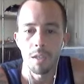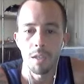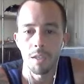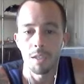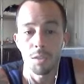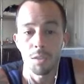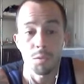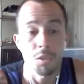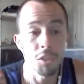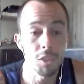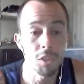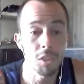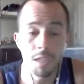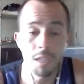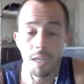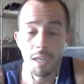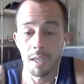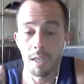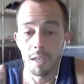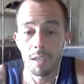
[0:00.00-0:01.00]
this was just
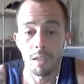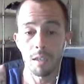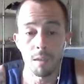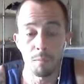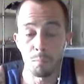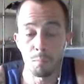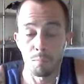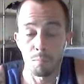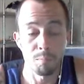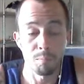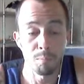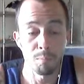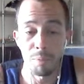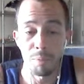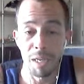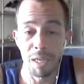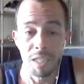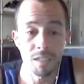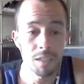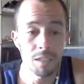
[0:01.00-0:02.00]
a
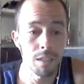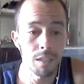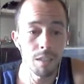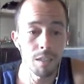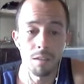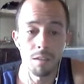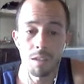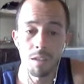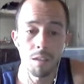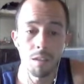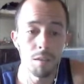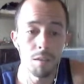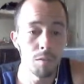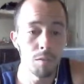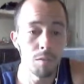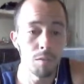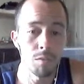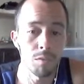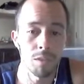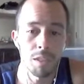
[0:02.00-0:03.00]
basic The
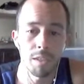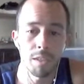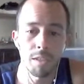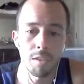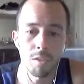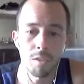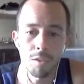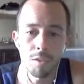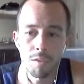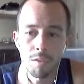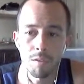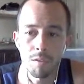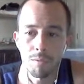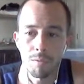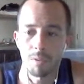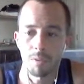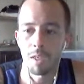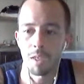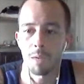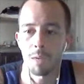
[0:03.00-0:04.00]
Who t-shirt. The
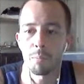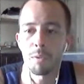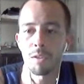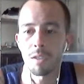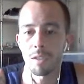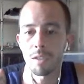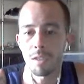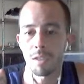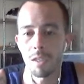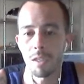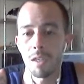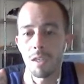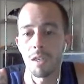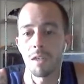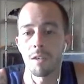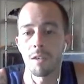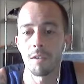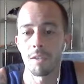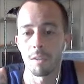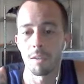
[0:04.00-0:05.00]
reason I put this in
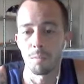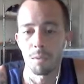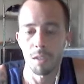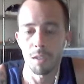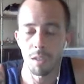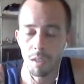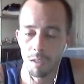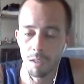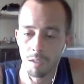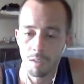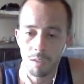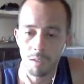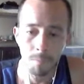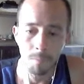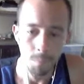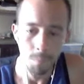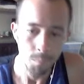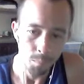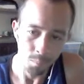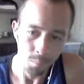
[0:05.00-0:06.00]
here is because
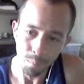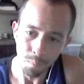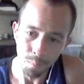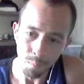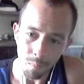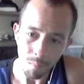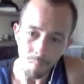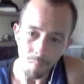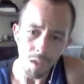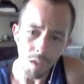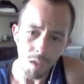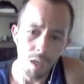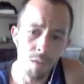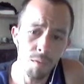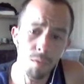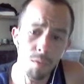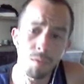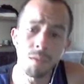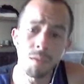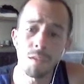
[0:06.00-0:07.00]

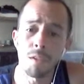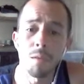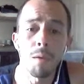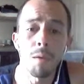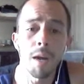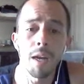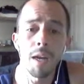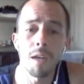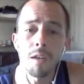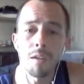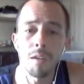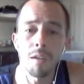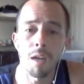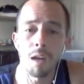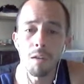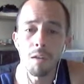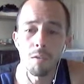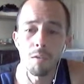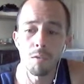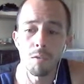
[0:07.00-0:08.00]
every once in a while
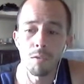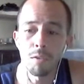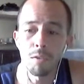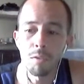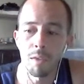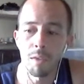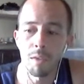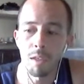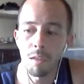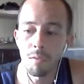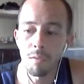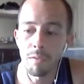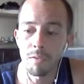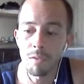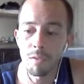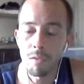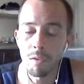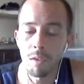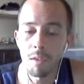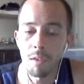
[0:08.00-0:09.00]
I'll go to a thrift
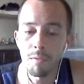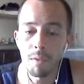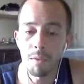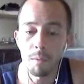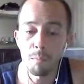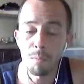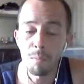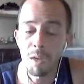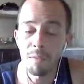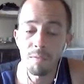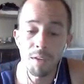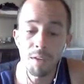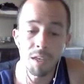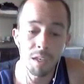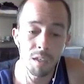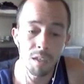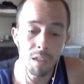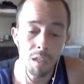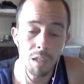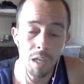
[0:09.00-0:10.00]
store if I'm not
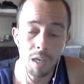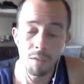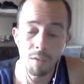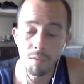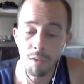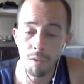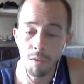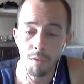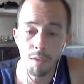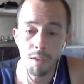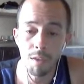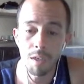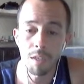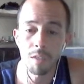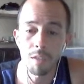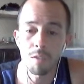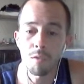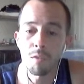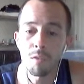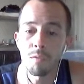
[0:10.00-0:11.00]
finding a lot of other
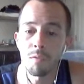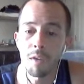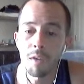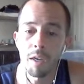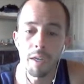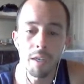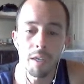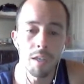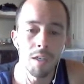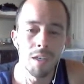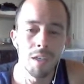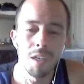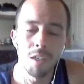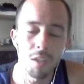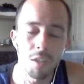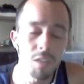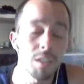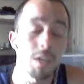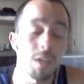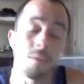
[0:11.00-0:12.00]
things, or if
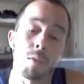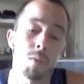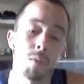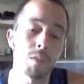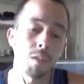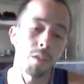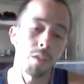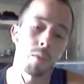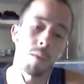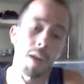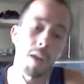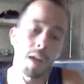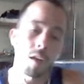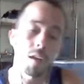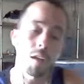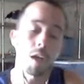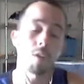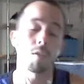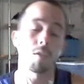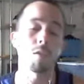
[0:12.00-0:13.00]
just every once in a
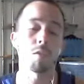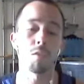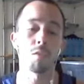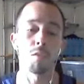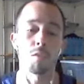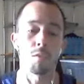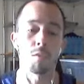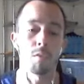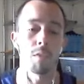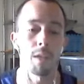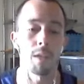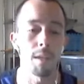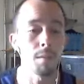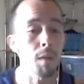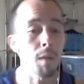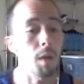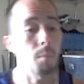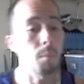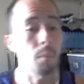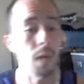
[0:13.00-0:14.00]
while I'll go through
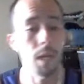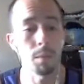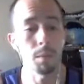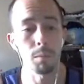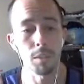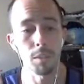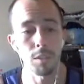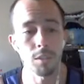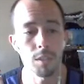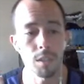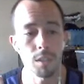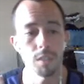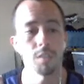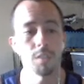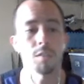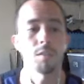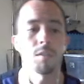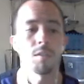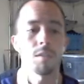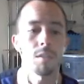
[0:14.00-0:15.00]
and I'll buy a bunch of
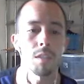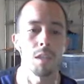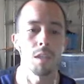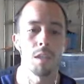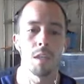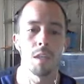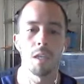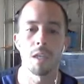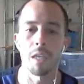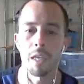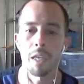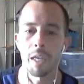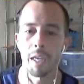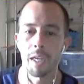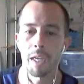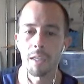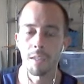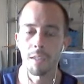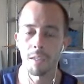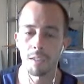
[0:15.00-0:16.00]
t-shirts.
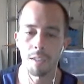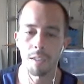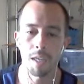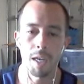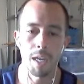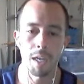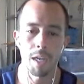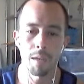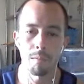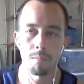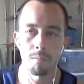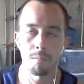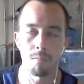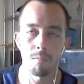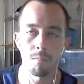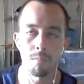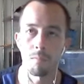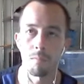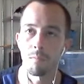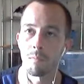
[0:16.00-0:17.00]
And
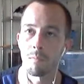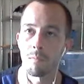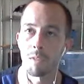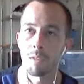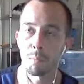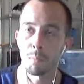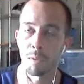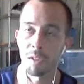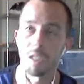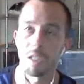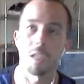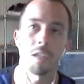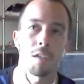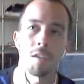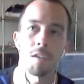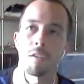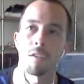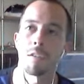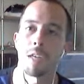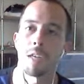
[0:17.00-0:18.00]
this
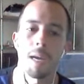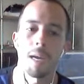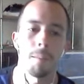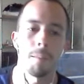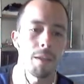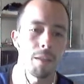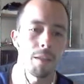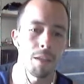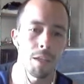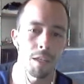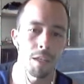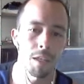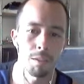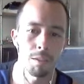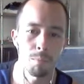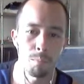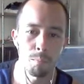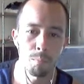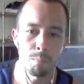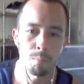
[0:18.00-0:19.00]
particular time, I think I
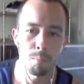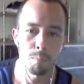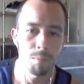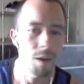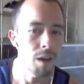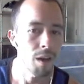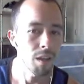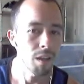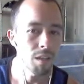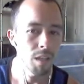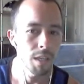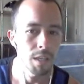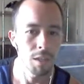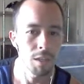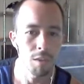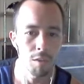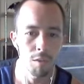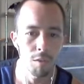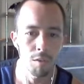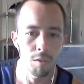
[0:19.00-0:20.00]
bought like
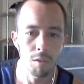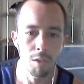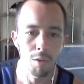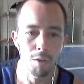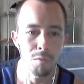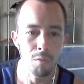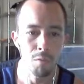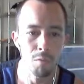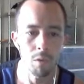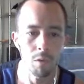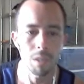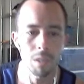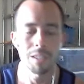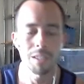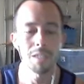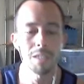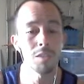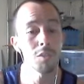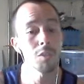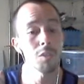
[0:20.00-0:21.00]
30 or 40
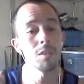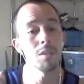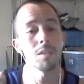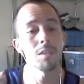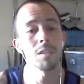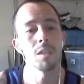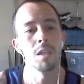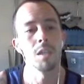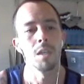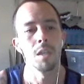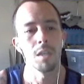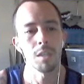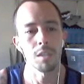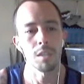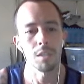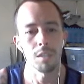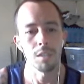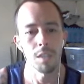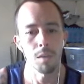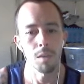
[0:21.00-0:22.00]
t-shirts
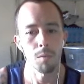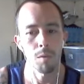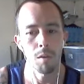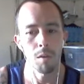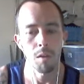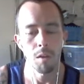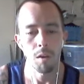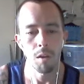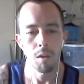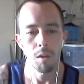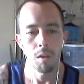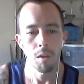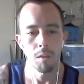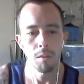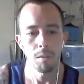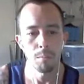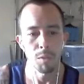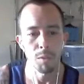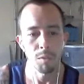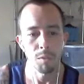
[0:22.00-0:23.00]
because they were
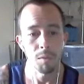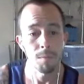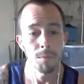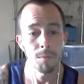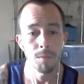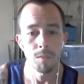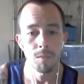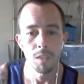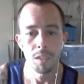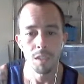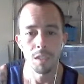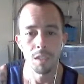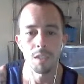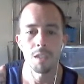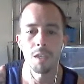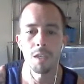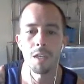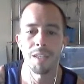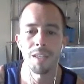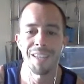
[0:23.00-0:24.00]
all between 50
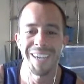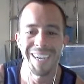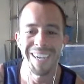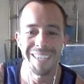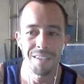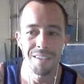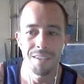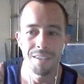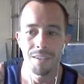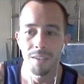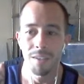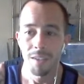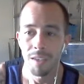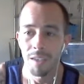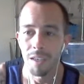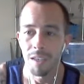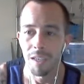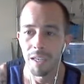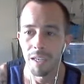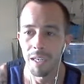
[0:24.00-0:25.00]
cents and $1,
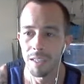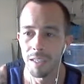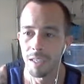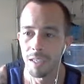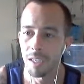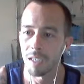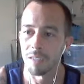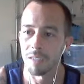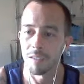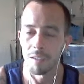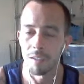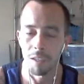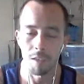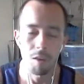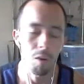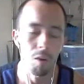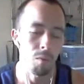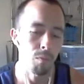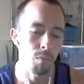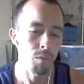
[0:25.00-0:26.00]
and then they
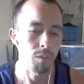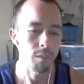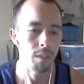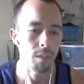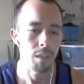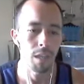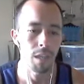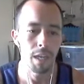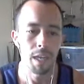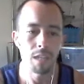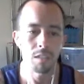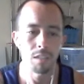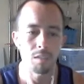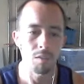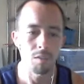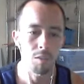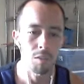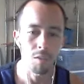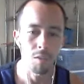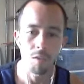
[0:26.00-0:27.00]
go first class,
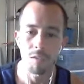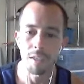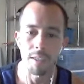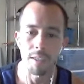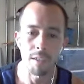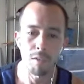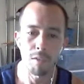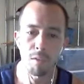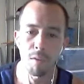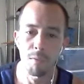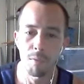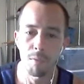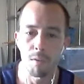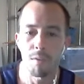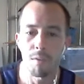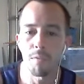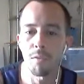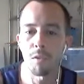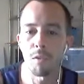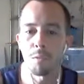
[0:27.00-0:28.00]
so you're only into it for
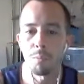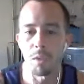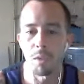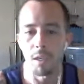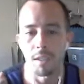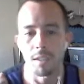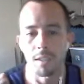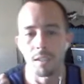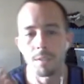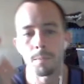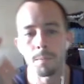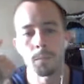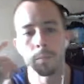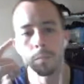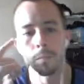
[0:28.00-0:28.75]
a few bucks.